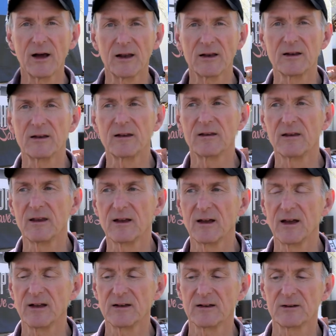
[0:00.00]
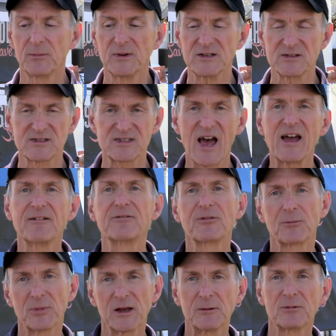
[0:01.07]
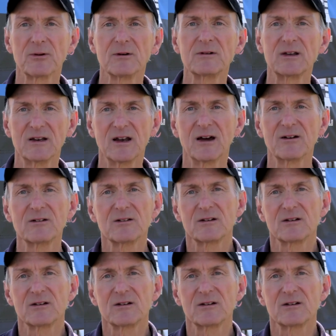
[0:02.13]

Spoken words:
and to be safe for people, you know,